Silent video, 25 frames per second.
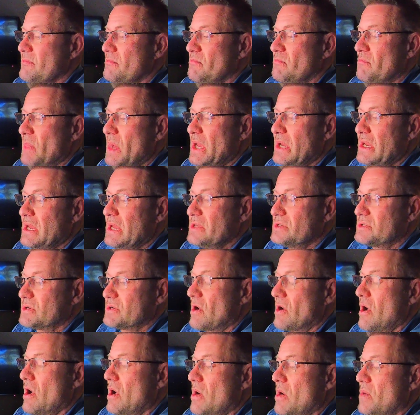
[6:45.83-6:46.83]
Mondays
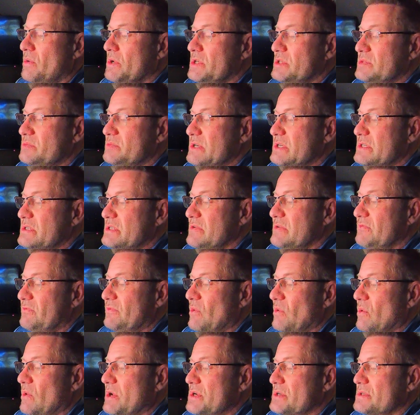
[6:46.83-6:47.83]
are always busy
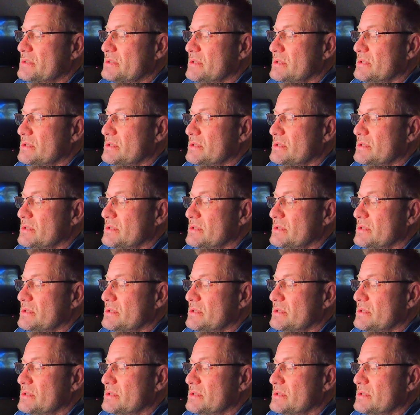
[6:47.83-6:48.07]
for us,